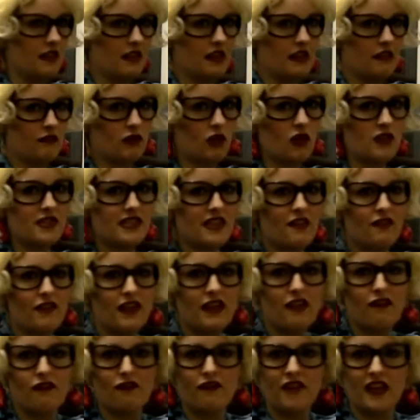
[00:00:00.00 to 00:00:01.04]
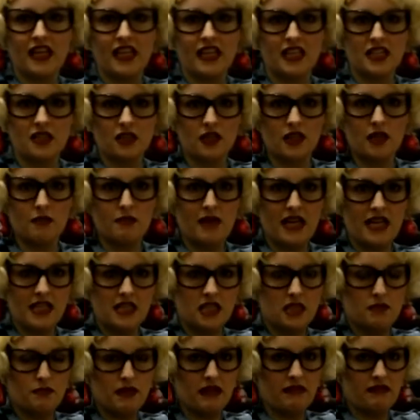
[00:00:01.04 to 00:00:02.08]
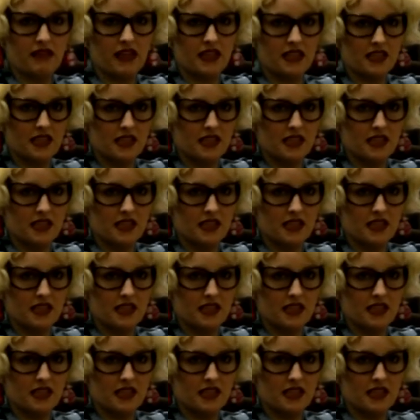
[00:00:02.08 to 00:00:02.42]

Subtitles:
I've got a definite fix on the main spirit.